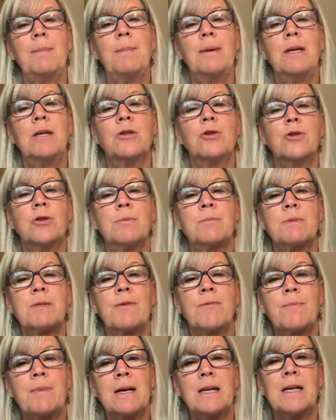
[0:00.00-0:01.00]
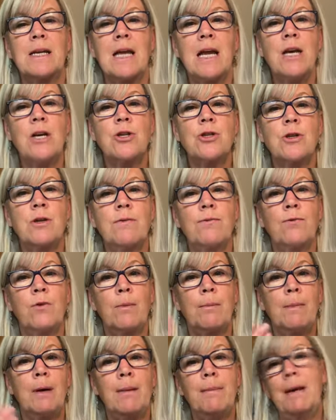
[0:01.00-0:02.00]
be in terms of medication for
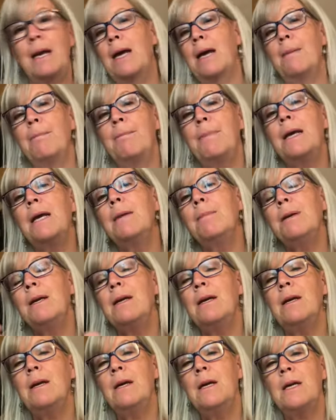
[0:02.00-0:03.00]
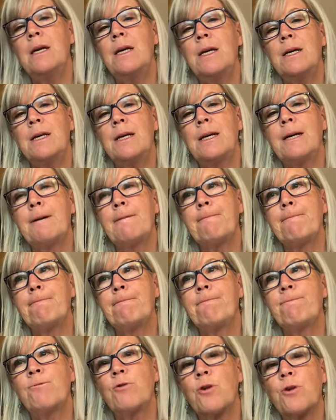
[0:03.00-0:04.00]
mom and baby um,
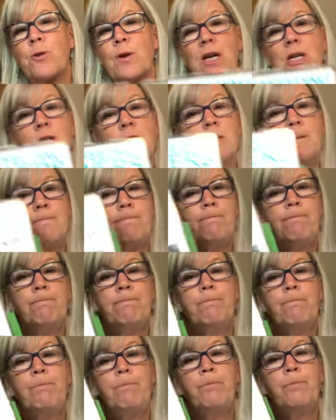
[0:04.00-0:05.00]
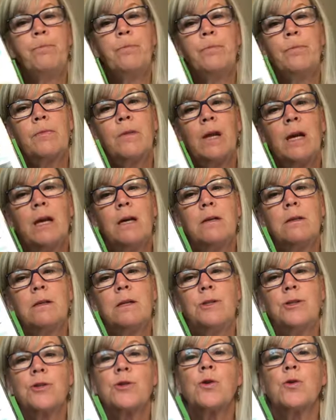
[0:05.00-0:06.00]
for thrush. And
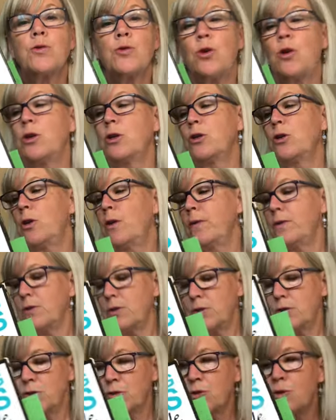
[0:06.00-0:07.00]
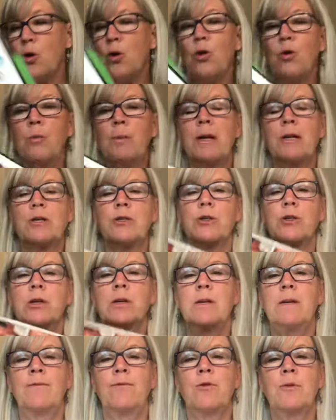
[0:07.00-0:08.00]
it just goes on and on. There's so much
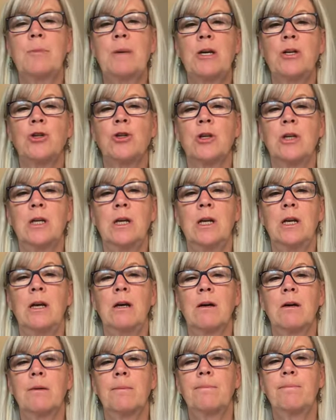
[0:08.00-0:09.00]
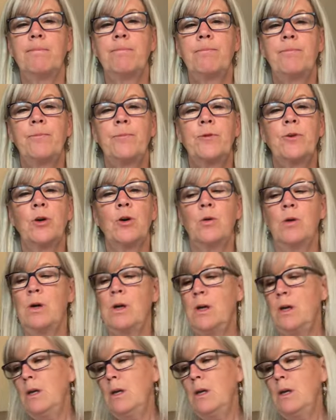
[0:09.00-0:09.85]
good information in here. So